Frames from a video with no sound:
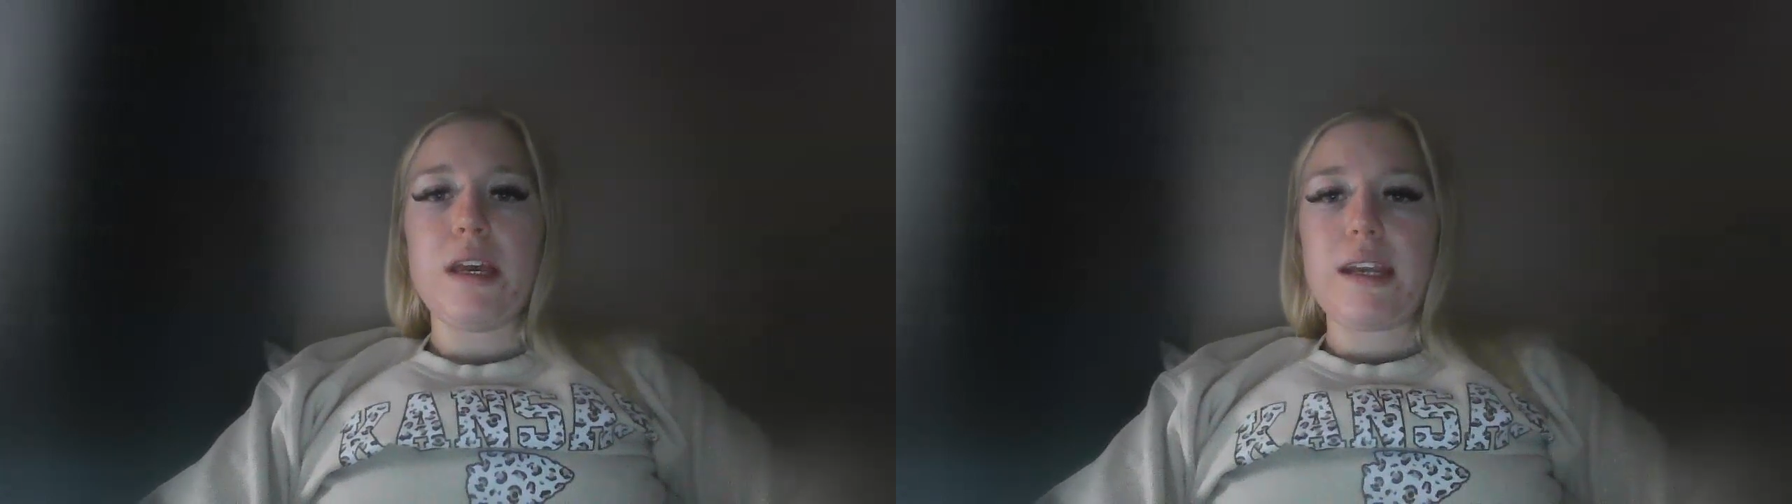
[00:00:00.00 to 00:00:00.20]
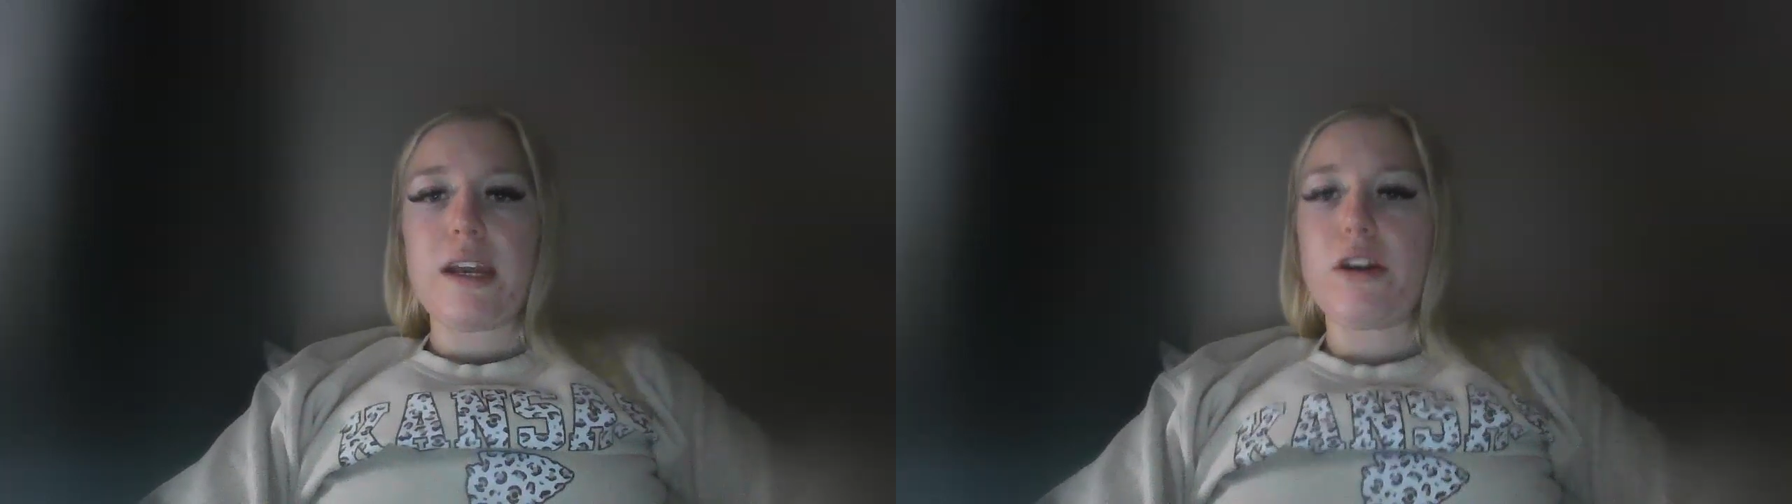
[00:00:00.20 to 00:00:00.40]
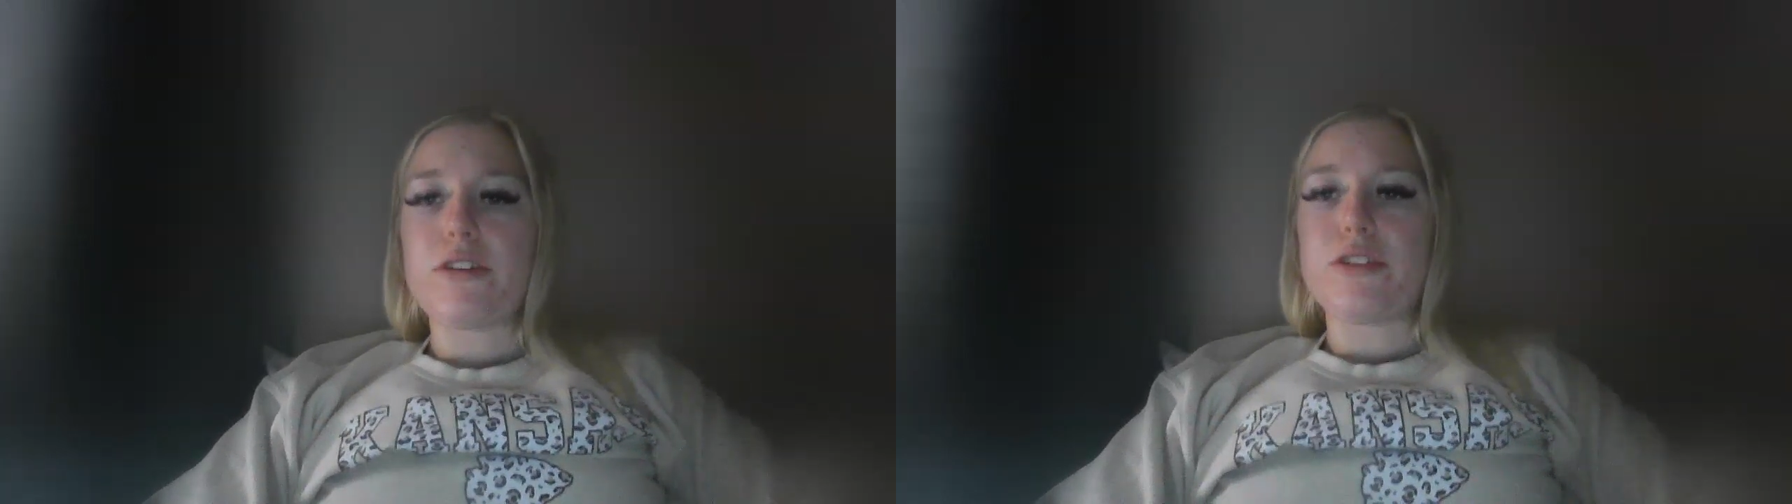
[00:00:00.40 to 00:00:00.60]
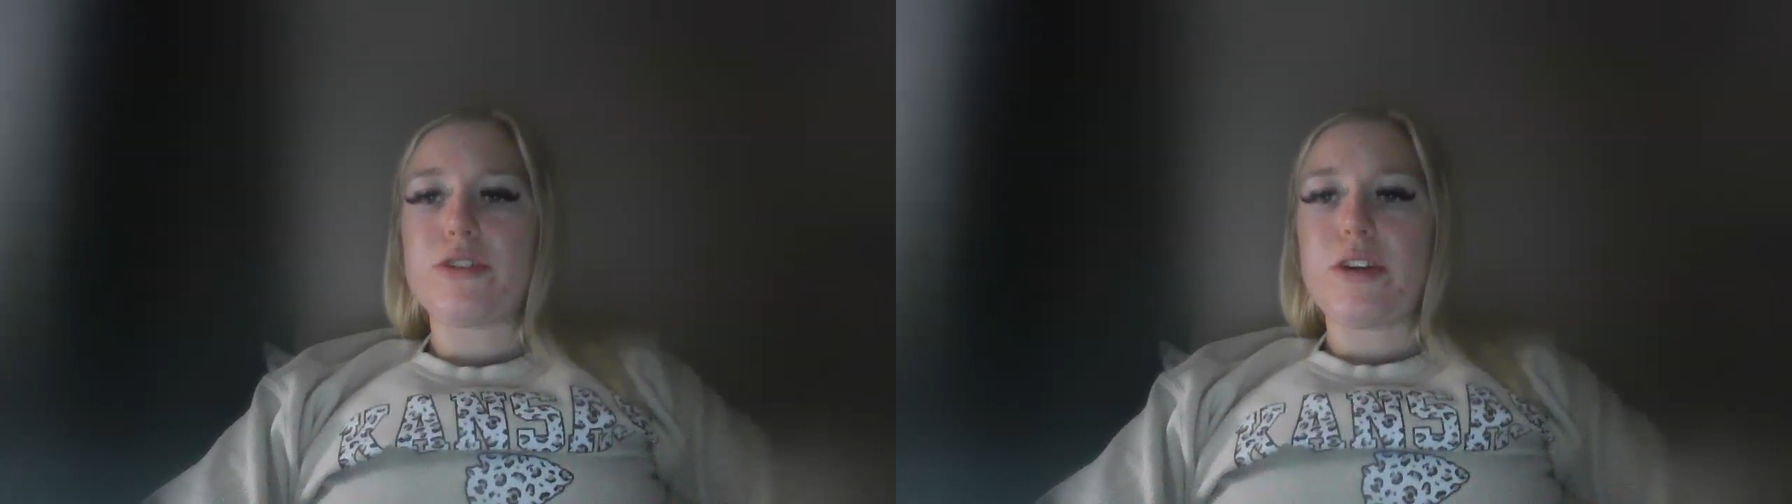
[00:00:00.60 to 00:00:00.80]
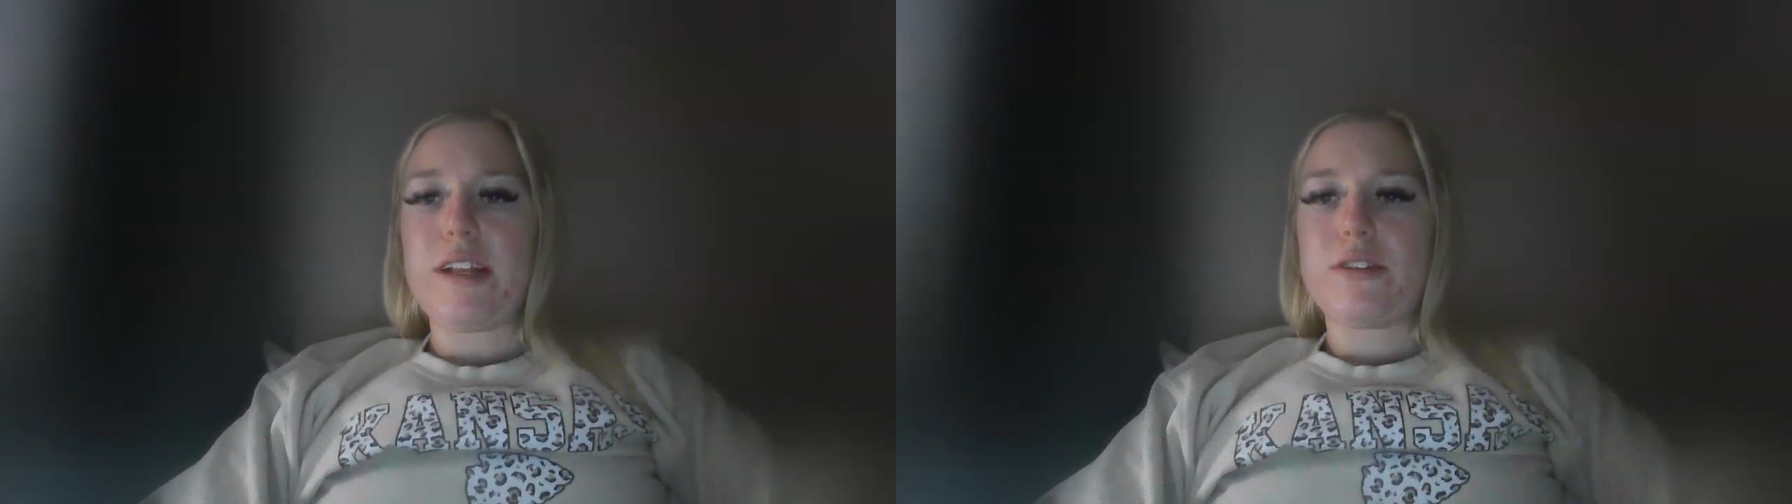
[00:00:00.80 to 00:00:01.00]
character
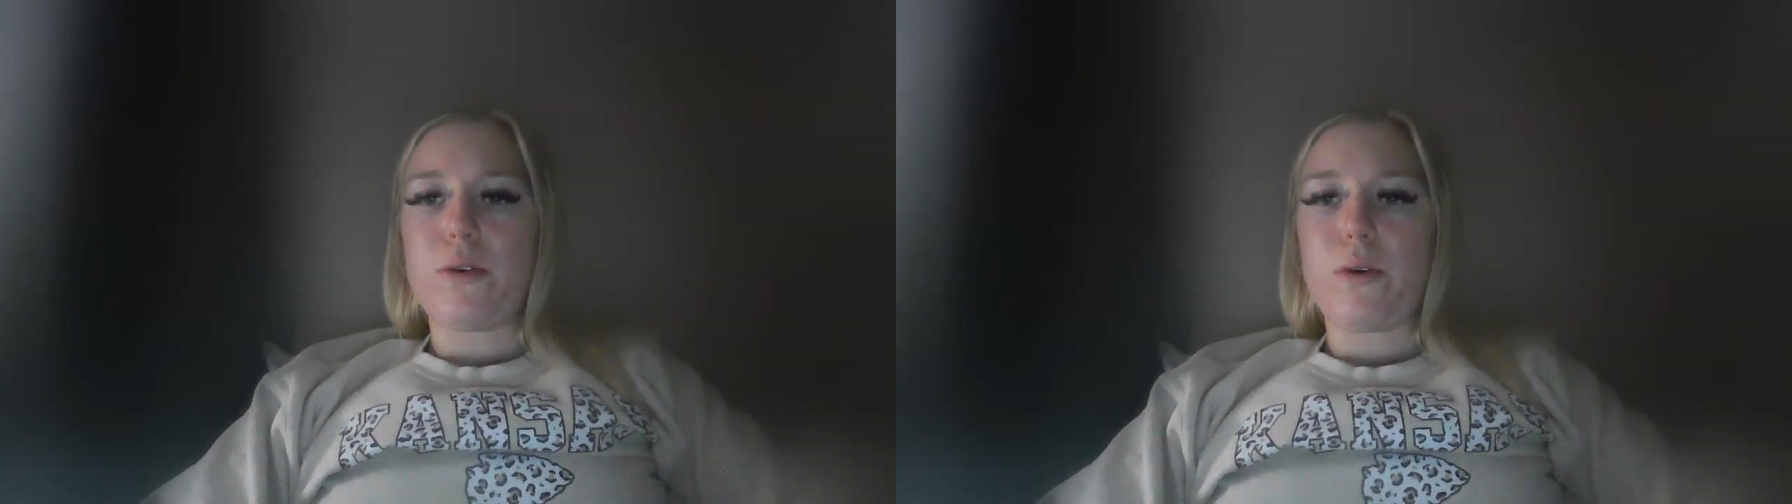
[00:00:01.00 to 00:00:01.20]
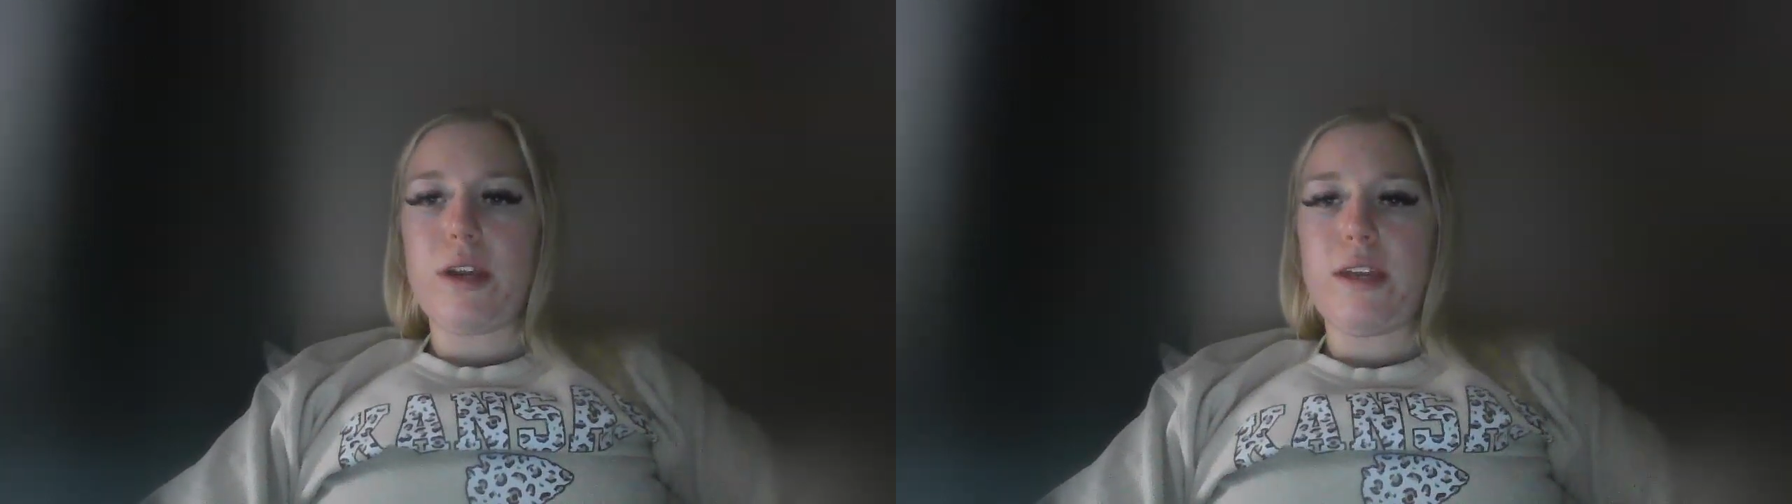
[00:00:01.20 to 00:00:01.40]
traits, or